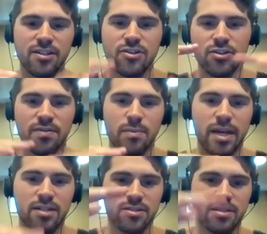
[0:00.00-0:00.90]
You know, you have the
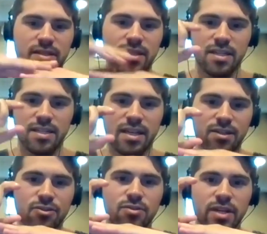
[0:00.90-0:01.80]
mattress and then like
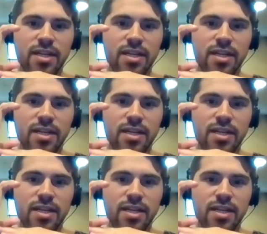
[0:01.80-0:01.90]
that little like.